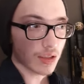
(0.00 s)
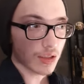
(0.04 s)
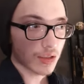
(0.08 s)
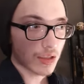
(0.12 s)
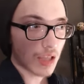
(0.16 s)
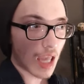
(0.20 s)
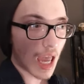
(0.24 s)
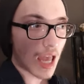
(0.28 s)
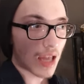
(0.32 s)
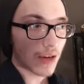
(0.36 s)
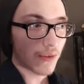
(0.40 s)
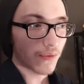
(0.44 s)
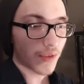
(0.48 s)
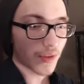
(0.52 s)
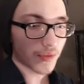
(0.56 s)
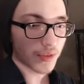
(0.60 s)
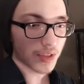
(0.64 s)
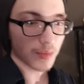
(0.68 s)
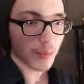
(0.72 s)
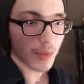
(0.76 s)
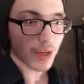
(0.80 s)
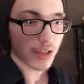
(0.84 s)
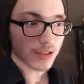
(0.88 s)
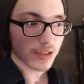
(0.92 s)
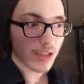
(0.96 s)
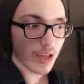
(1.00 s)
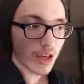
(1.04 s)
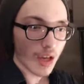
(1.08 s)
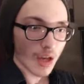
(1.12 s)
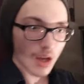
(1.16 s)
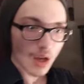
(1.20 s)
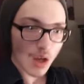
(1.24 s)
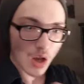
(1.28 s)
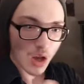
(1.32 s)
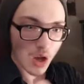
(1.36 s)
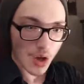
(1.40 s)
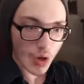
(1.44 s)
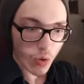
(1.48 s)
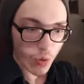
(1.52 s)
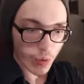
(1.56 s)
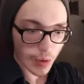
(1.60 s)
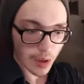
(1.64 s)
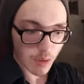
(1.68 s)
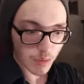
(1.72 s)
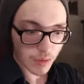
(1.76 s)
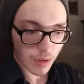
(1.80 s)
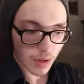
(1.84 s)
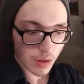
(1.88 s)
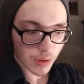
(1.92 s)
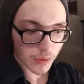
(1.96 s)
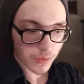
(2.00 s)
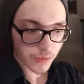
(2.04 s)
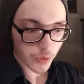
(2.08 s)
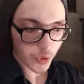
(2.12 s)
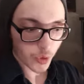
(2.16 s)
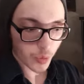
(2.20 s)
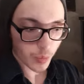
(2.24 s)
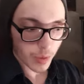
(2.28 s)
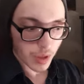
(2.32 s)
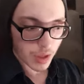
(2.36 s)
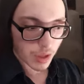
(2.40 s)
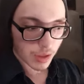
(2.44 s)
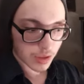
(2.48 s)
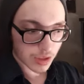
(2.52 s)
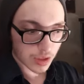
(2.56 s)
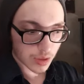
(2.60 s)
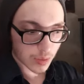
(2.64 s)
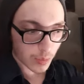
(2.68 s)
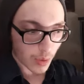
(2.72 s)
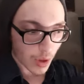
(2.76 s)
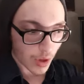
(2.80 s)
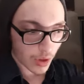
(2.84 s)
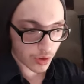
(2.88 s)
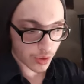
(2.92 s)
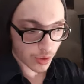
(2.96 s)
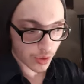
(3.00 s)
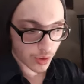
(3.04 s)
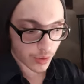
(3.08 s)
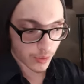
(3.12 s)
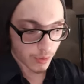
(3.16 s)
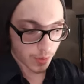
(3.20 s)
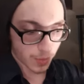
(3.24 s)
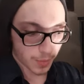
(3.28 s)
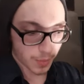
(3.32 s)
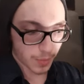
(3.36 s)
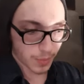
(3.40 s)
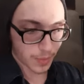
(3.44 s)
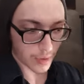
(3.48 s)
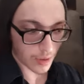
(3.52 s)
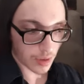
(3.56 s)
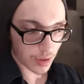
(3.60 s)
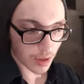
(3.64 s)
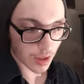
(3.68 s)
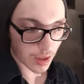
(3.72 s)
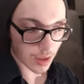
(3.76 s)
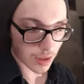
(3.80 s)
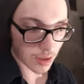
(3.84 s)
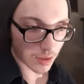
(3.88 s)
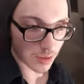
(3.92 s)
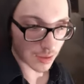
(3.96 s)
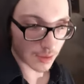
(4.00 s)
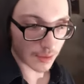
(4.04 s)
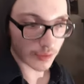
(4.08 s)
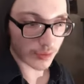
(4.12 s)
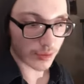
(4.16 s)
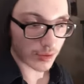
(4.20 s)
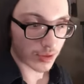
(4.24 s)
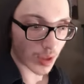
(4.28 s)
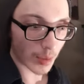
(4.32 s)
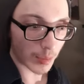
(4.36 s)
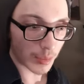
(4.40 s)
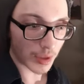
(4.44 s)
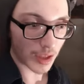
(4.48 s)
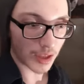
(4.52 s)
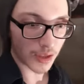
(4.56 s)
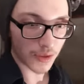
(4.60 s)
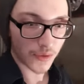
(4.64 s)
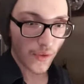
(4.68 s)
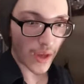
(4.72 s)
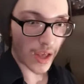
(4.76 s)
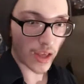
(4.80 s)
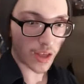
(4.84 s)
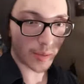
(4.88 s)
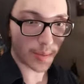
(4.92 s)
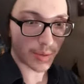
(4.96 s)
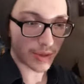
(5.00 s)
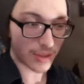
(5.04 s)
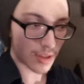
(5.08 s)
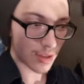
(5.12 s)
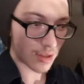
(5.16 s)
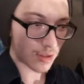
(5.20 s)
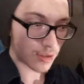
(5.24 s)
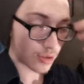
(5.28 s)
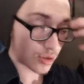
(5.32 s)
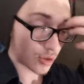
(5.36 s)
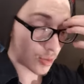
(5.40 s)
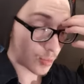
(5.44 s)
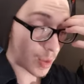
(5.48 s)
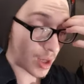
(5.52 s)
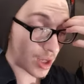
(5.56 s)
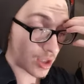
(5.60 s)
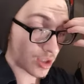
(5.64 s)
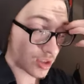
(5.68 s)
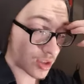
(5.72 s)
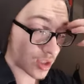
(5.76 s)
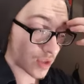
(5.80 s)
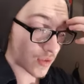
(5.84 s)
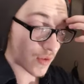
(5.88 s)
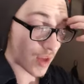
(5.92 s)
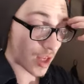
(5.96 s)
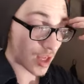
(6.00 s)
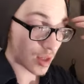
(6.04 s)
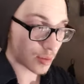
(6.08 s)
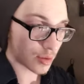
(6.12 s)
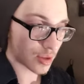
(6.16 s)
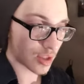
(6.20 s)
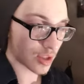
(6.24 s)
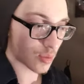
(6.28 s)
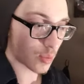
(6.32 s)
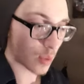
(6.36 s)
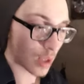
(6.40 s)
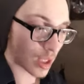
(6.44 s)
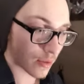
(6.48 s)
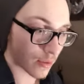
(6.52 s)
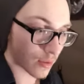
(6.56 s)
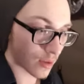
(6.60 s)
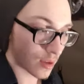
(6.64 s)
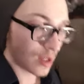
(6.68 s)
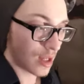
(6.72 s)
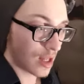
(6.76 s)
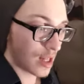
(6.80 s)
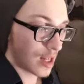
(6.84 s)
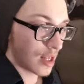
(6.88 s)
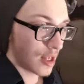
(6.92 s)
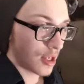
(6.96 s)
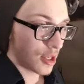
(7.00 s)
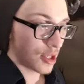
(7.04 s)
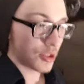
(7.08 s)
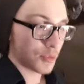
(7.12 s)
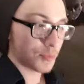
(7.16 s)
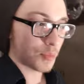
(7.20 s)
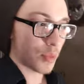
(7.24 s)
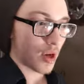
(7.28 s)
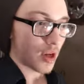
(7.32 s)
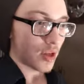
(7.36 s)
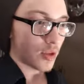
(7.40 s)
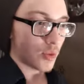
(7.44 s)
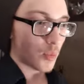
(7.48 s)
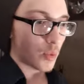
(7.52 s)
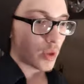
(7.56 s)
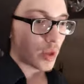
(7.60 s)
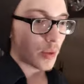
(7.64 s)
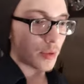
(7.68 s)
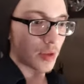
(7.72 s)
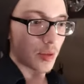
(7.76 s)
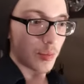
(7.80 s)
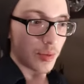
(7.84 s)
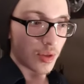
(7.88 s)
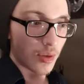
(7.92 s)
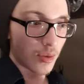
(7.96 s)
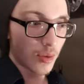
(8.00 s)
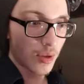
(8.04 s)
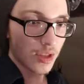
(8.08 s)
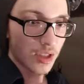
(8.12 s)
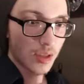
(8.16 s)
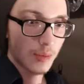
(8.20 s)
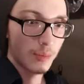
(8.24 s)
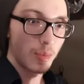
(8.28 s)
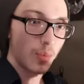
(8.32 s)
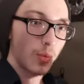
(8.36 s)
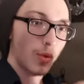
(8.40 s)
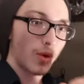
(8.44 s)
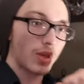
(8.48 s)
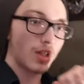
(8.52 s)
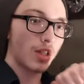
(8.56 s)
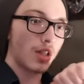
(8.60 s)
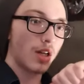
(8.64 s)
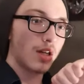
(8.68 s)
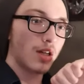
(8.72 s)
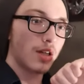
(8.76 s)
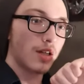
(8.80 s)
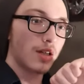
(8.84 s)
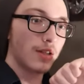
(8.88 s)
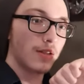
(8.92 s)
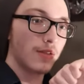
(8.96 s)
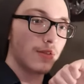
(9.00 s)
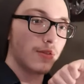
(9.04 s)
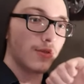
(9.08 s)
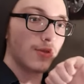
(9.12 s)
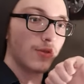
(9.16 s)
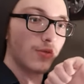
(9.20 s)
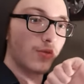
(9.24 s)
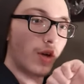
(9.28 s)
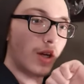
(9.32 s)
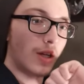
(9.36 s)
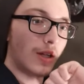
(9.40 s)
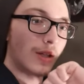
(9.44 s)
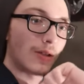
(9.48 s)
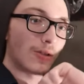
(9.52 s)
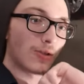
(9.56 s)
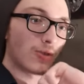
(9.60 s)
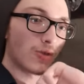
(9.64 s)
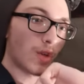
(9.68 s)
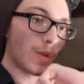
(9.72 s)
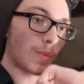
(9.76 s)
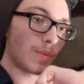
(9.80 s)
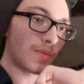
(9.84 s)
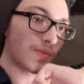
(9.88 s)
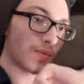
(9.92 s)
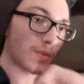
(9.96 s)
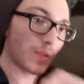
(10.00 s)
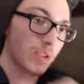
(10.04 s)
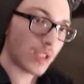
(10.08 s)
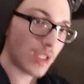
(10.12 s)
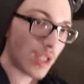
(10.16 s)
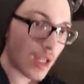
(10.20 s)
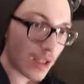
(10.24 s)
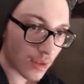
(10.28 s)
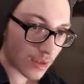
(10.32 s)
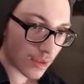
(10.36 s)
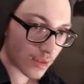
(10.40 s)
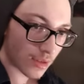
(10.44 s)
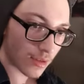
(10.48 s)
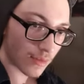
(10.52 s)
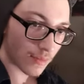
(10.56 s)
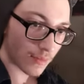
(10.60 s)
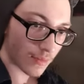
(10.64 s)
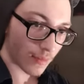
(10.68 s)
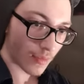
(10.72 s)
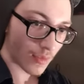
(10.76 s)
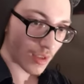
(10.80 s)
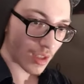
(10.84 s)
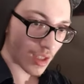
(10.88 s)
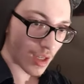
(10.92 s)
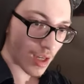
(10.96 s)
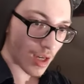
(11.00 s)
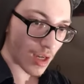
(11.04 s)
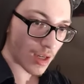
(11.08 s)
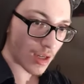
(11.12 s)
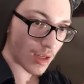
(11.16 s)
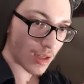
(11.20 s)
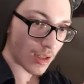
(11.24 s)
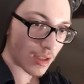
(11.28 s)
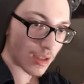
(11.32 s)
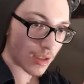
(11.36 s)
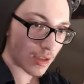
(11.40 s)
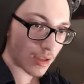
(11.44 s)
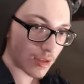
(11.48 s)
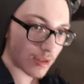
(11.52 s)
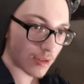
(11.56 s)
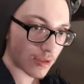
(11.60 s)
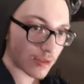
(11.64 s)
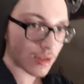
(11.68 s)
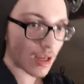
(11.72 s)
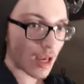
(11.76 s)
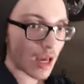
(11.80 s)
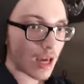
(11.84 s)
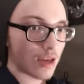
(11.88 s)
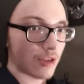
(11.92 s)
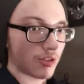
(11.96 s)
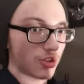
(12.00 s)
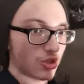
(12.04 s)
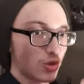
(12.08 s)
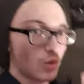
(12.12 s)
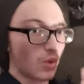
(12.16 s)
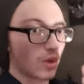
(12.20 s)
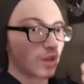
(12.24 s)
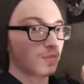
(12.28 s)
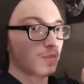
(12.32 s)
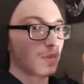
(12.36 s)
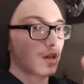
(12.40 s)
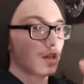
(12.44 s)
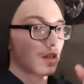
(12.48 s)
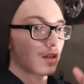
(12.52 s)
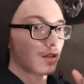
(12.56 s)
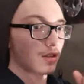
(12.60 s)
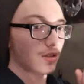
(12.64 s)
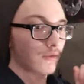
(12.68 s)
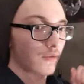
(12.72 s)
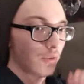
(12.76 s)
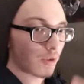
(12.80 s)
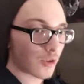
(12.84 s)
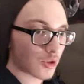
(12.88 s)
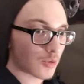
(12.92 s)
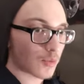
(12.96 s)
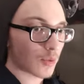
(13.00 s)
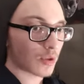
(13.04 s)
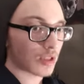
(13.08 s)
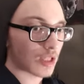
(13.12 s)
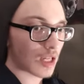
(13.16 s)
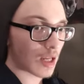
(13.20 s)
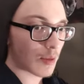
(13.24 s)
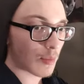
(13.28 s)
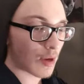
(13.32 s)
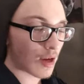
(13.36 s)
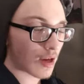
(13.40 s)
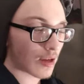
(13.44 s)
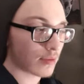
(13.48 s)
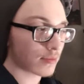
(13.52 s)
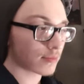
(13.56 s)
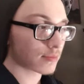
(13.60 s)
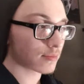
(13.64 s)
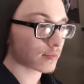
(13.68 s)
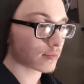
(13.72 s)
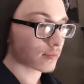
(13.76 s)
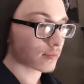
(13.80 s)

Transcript: 10-15 minutes, oh, another few minutes, something is valuable to us, your patience is valuable to us, whatever. But what I'm going to be doing is I'm working on writing scripts for skits, because I enjoyed making the first one that I made,